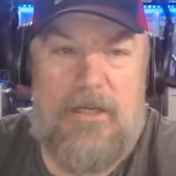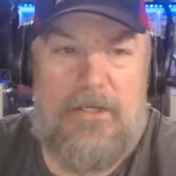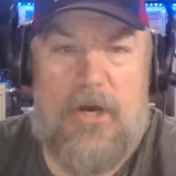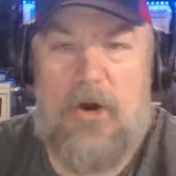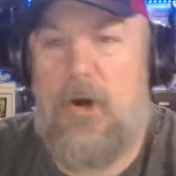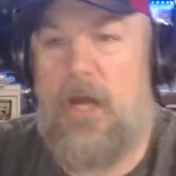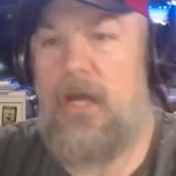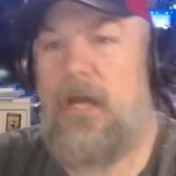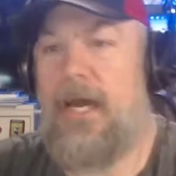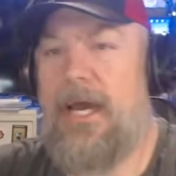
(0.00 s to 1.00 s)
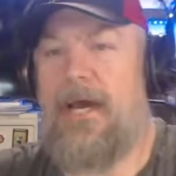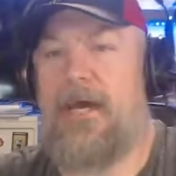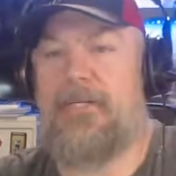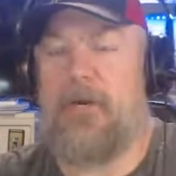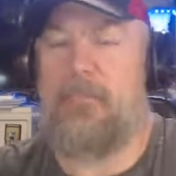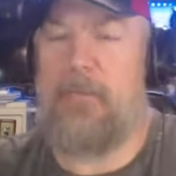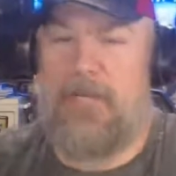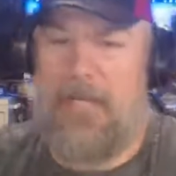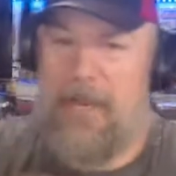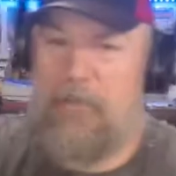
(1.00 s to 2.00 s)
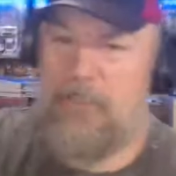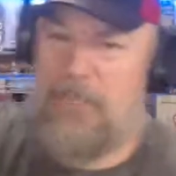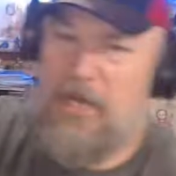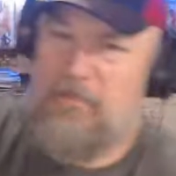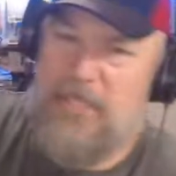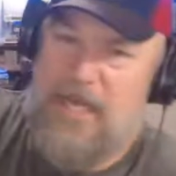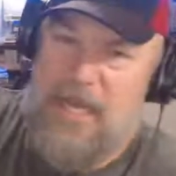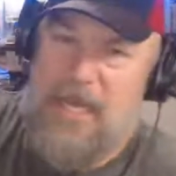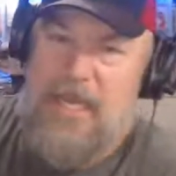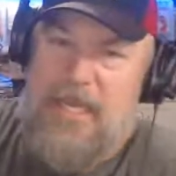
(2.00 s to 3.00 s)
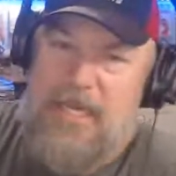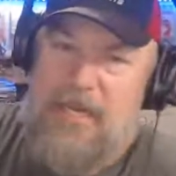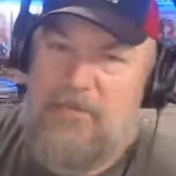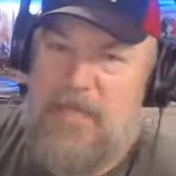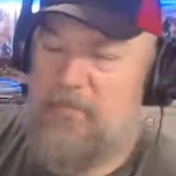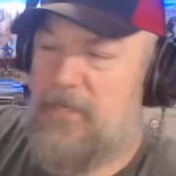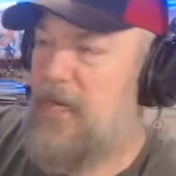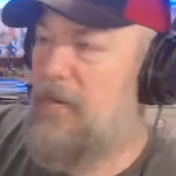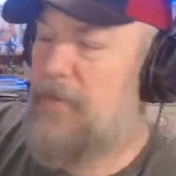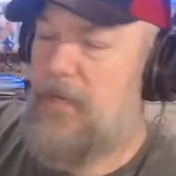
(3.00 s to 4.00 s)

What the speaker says: So I started putting labels on them today, getting them taped up.